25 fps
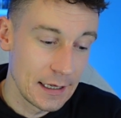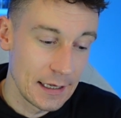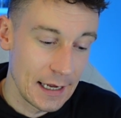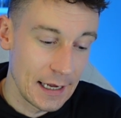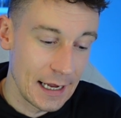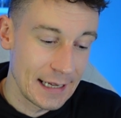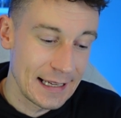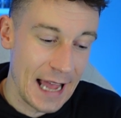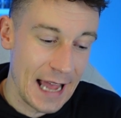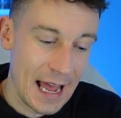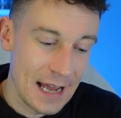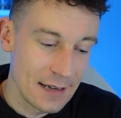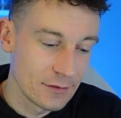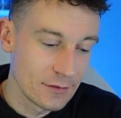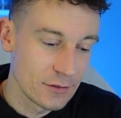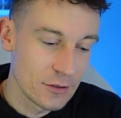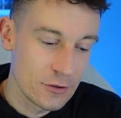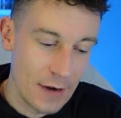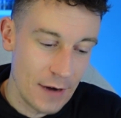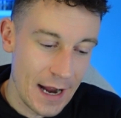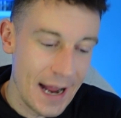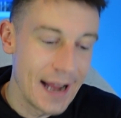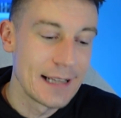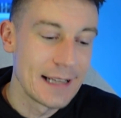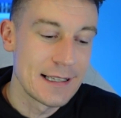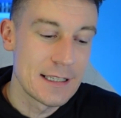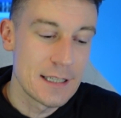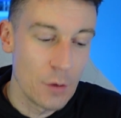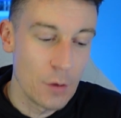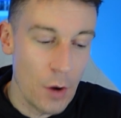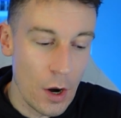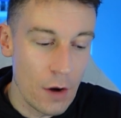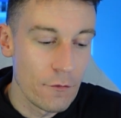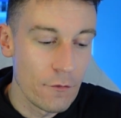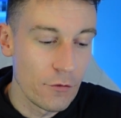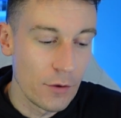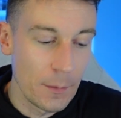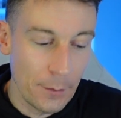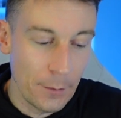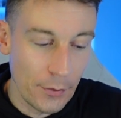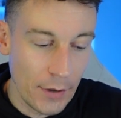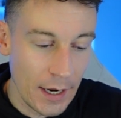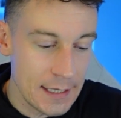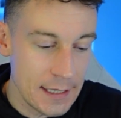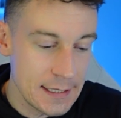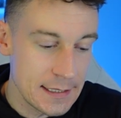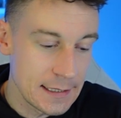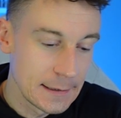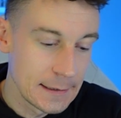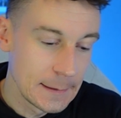again, trying to
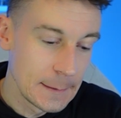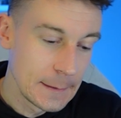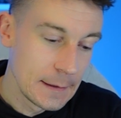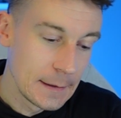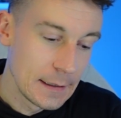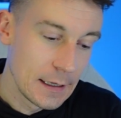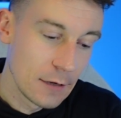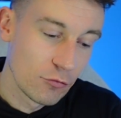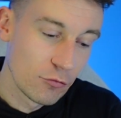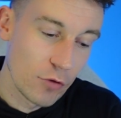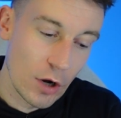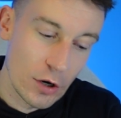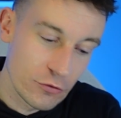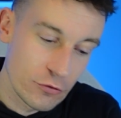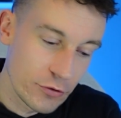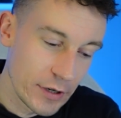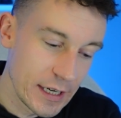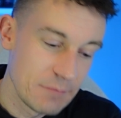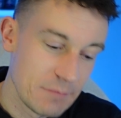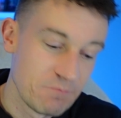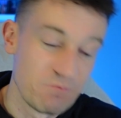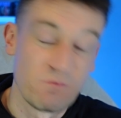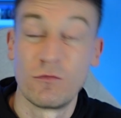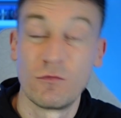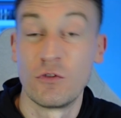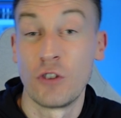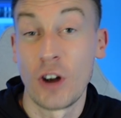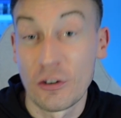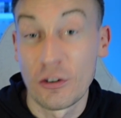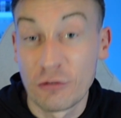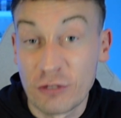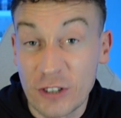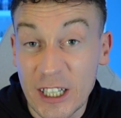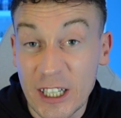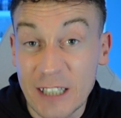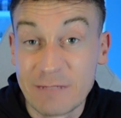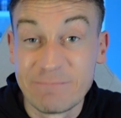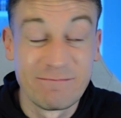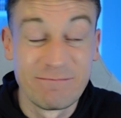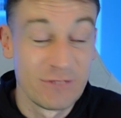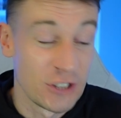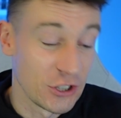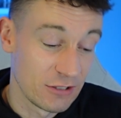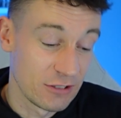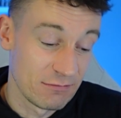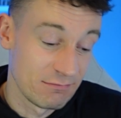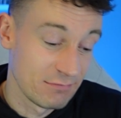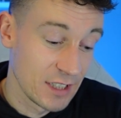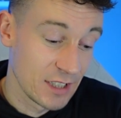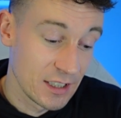over-impress. Rodri,
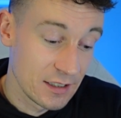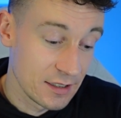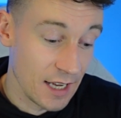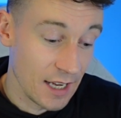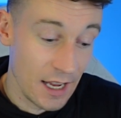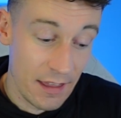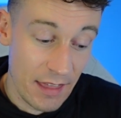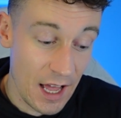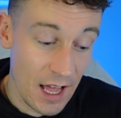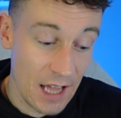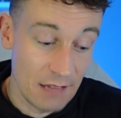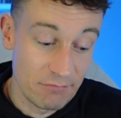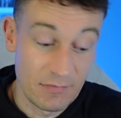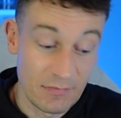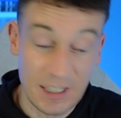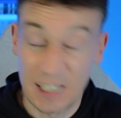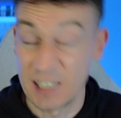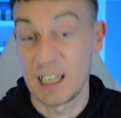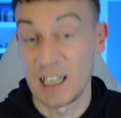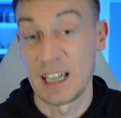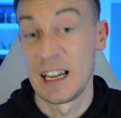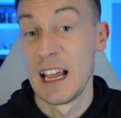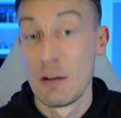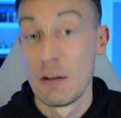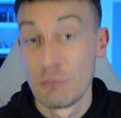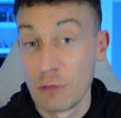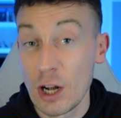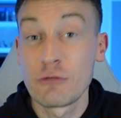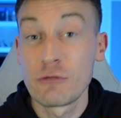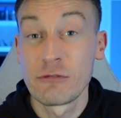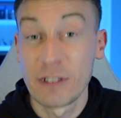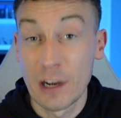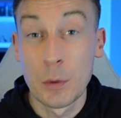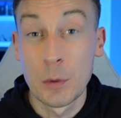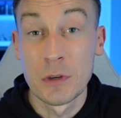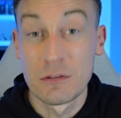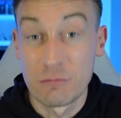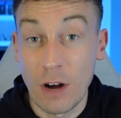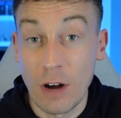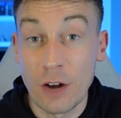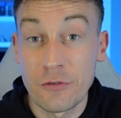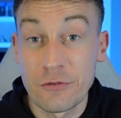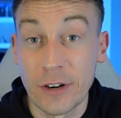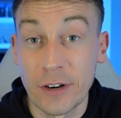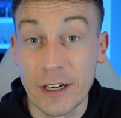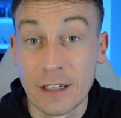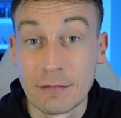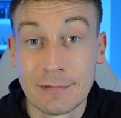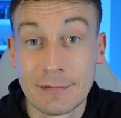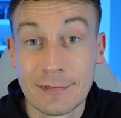just say that. That's it. Rodri was
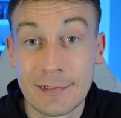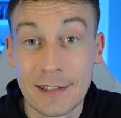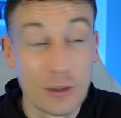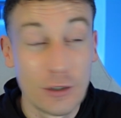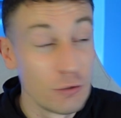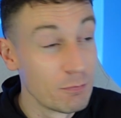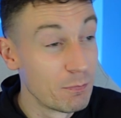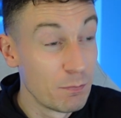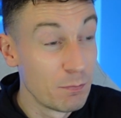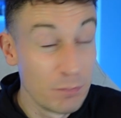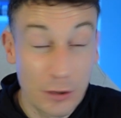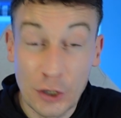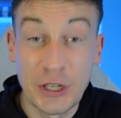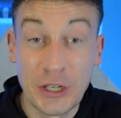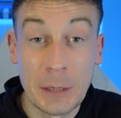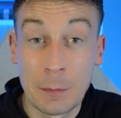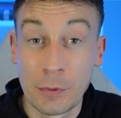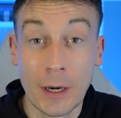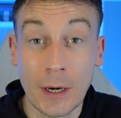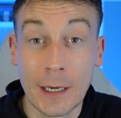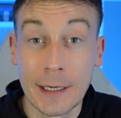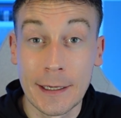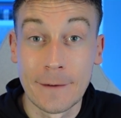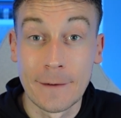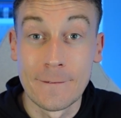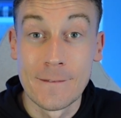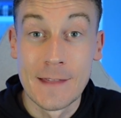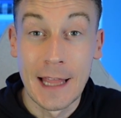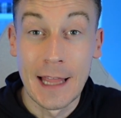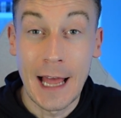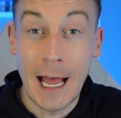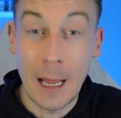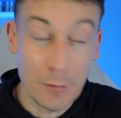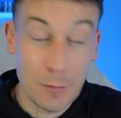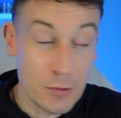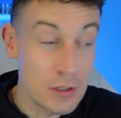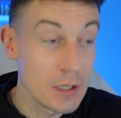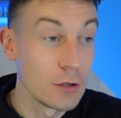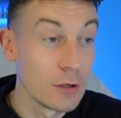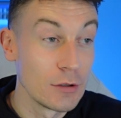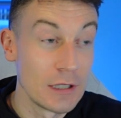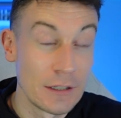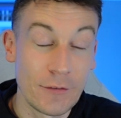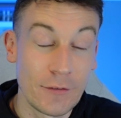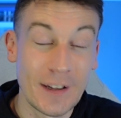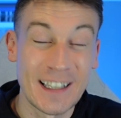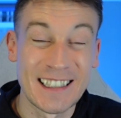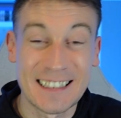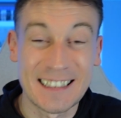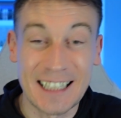Rodri. Bloody brilliant. Absolutely
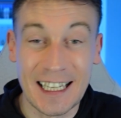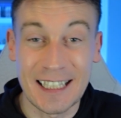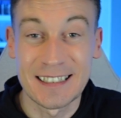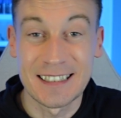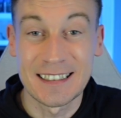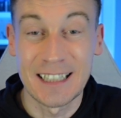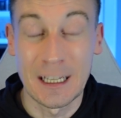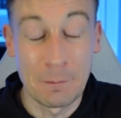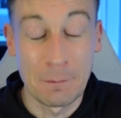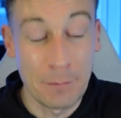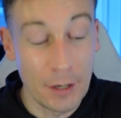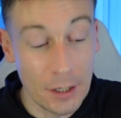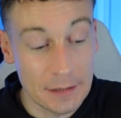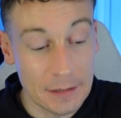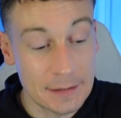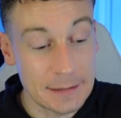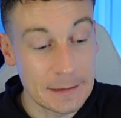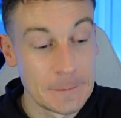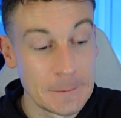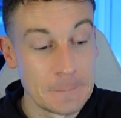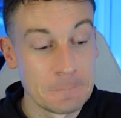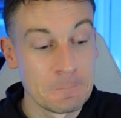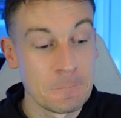fantastic. But